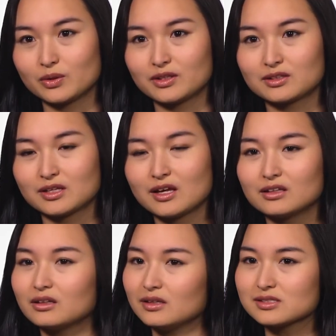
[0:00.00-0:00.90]
with
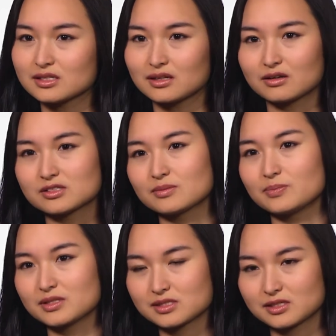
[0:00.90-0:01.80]
the ins and outs of
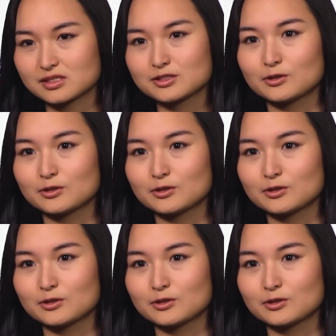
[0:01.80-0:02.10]
business.